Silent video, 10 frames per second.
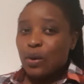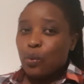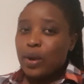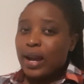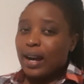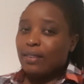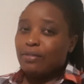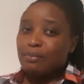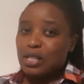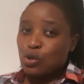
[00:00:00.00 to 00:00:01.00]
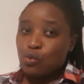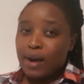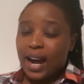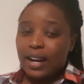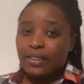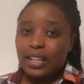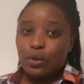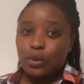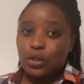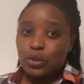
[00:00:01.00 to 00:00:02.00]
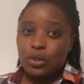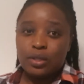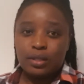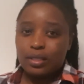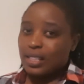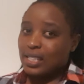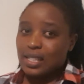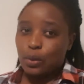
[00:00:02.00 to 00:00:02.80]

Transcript: We have misumari, which is the